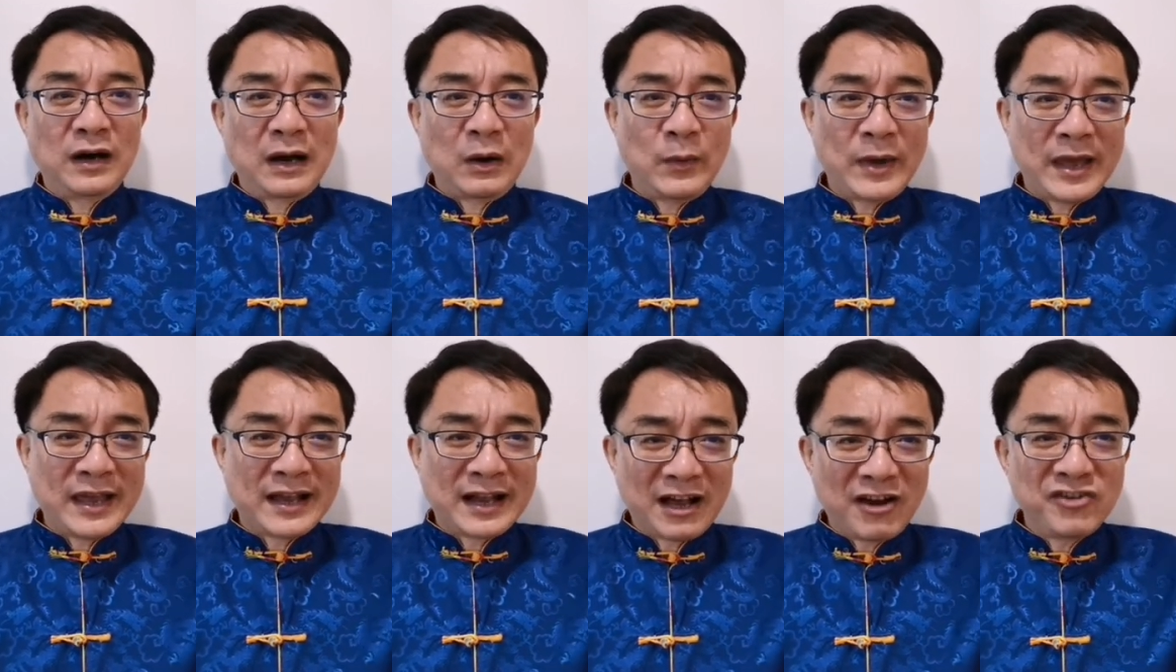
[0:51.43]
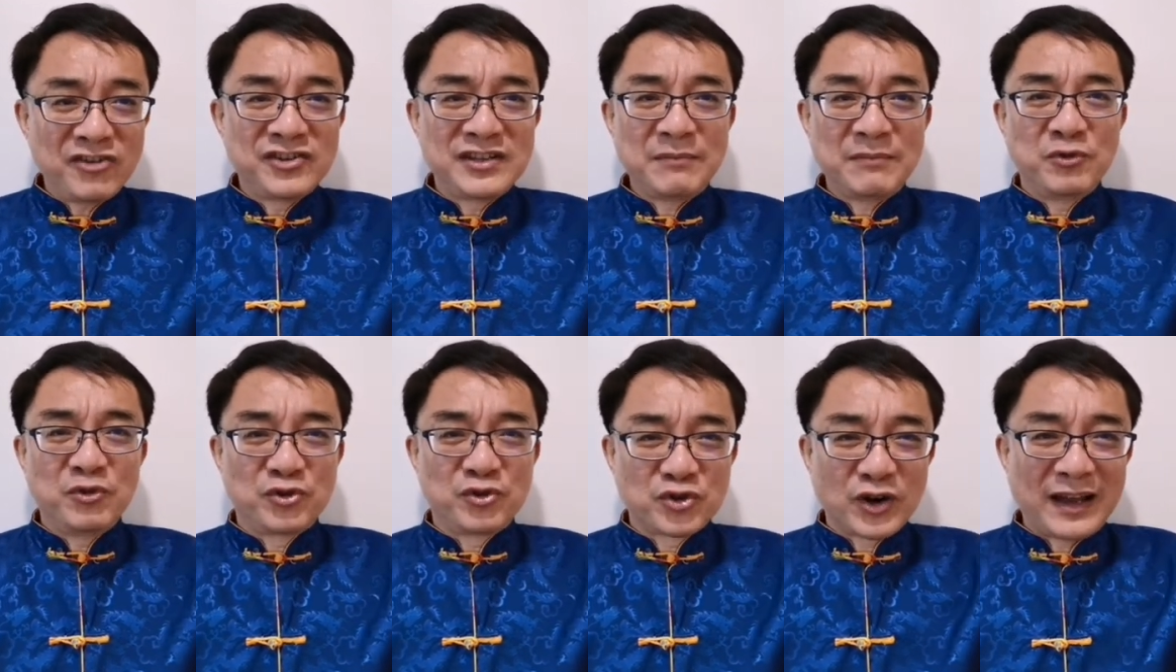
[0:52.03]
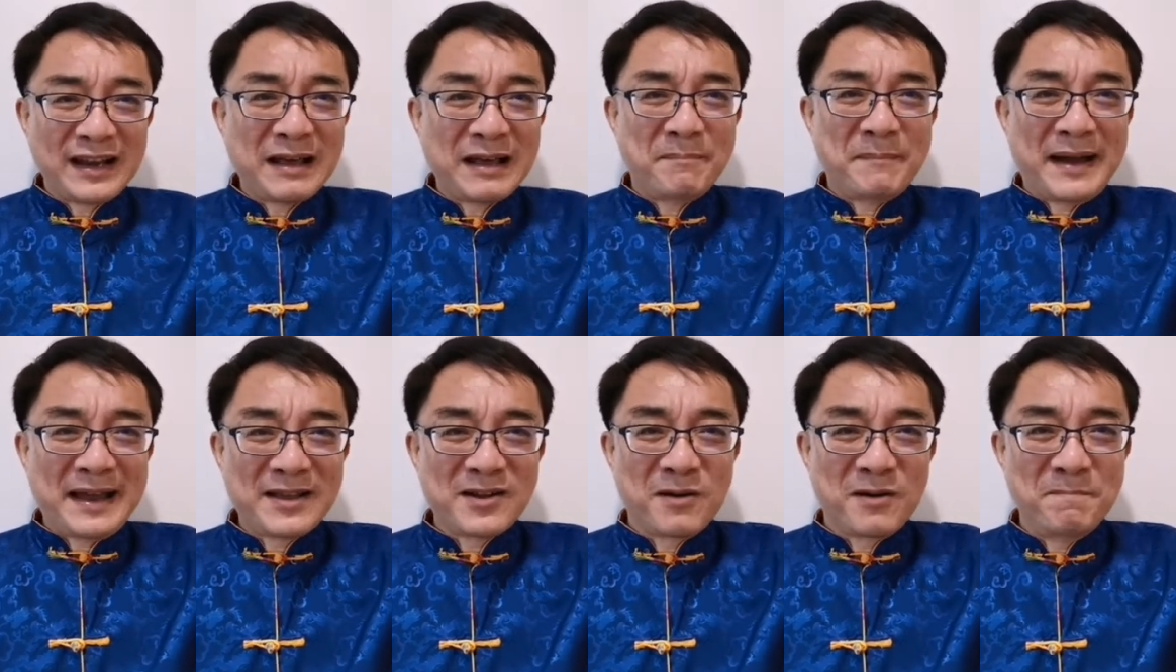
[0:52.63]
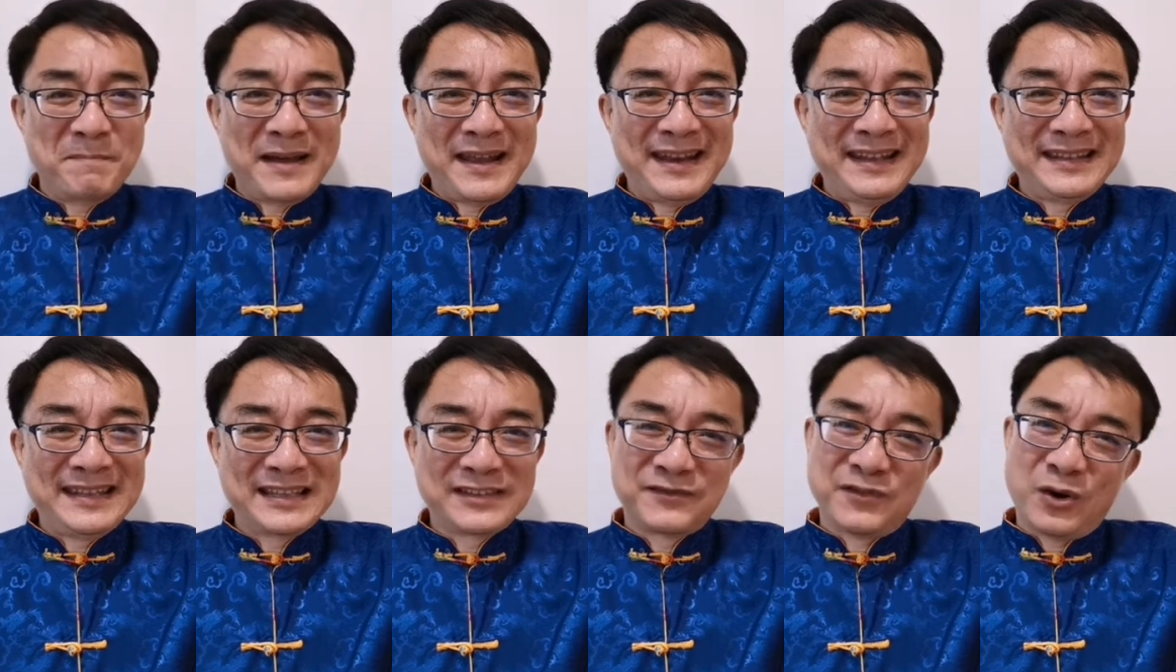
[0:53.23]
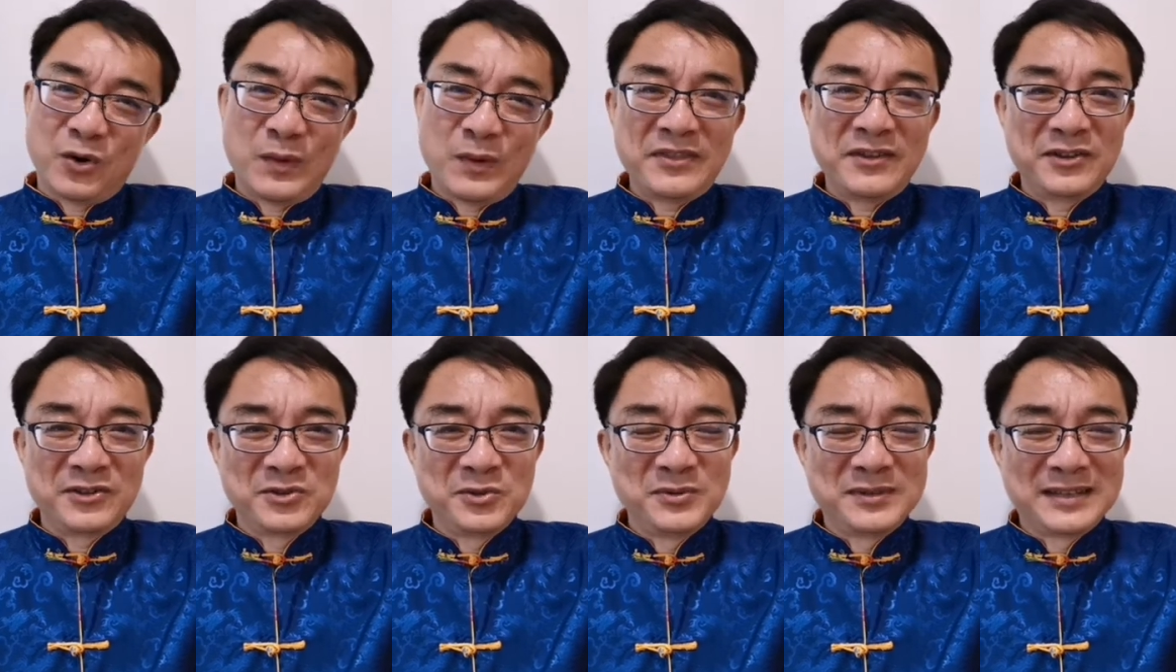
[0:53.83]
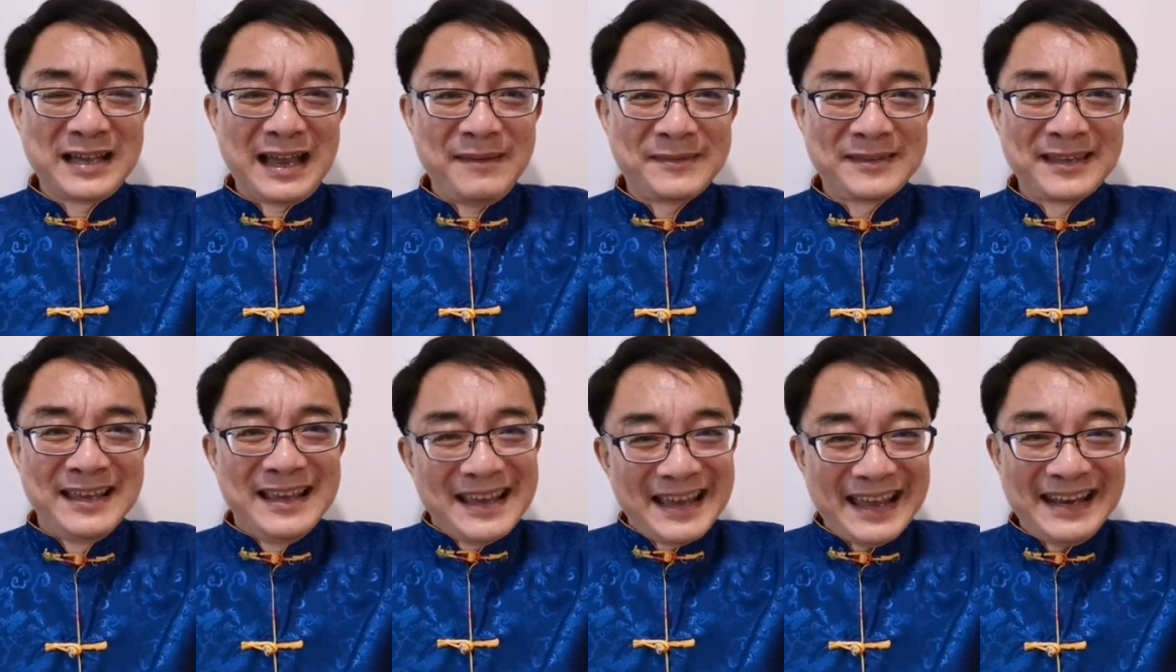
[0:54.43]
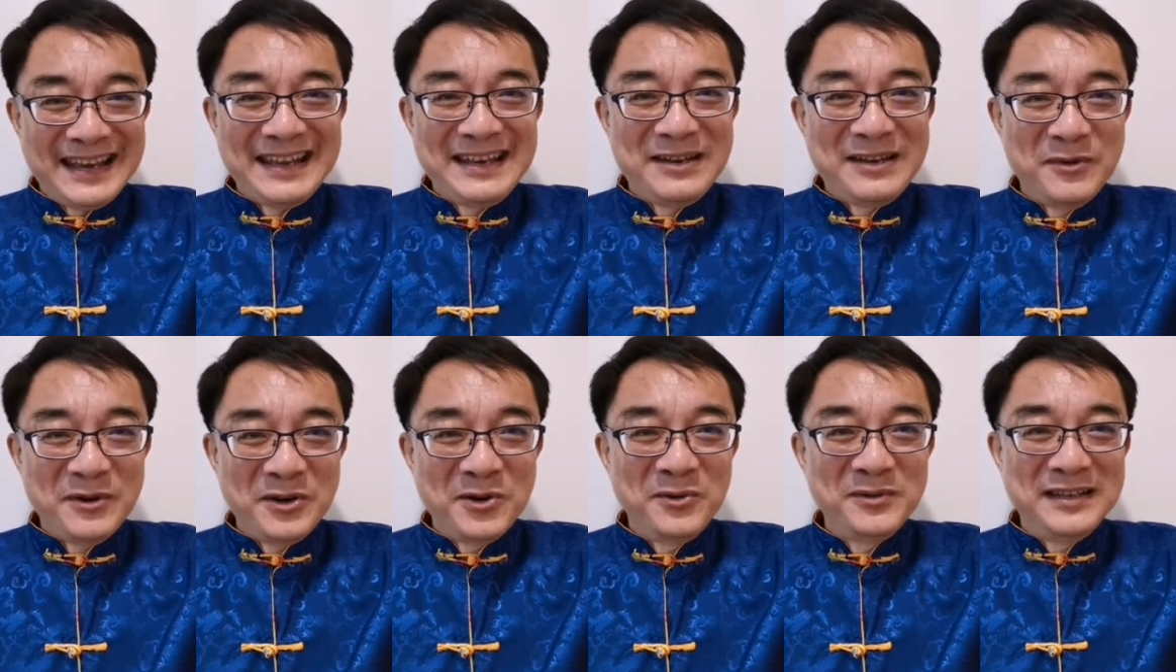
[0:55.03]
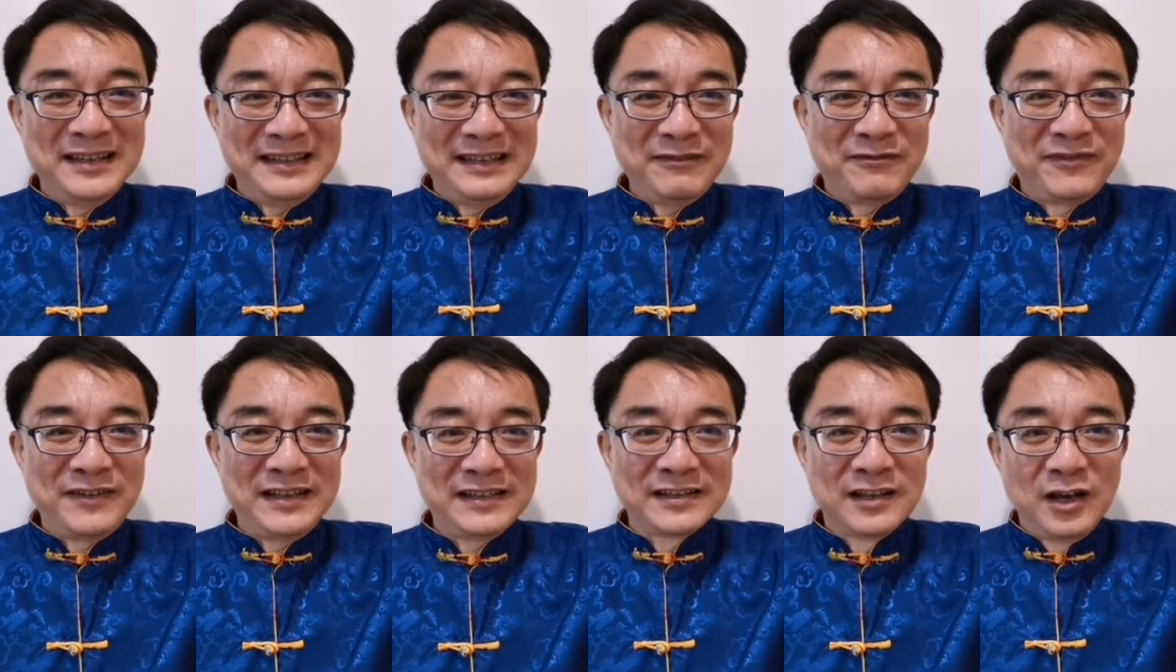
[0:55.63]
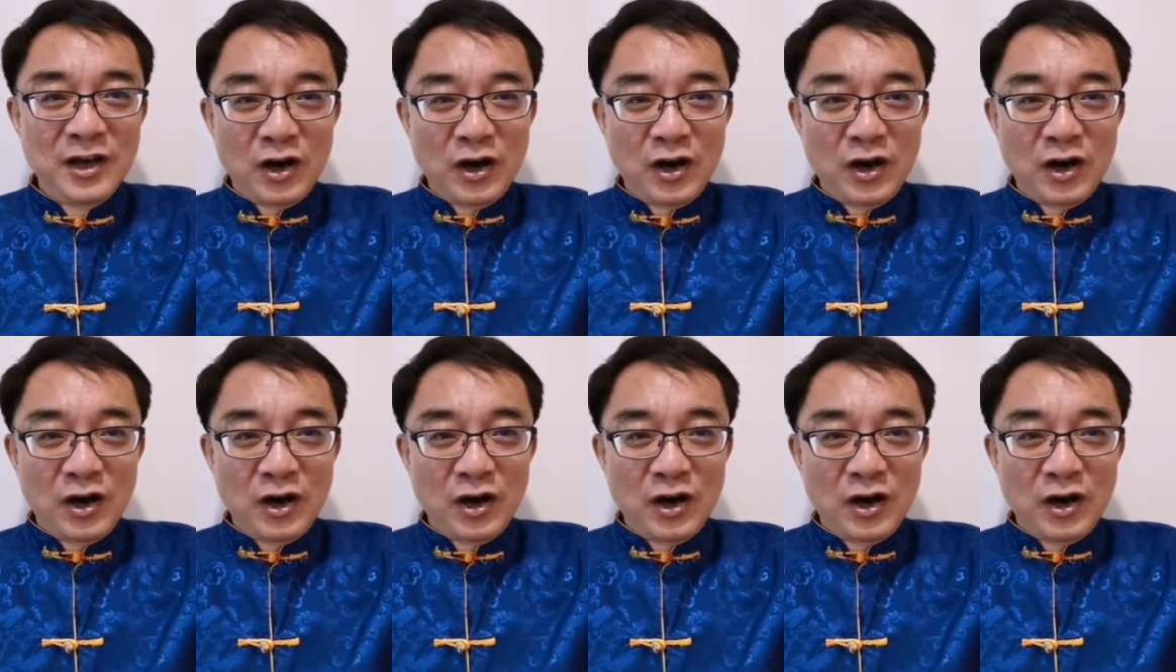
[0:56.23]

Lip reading: I will encourage them to try out my competitors for 1 or 2 times, and then they will know the difference.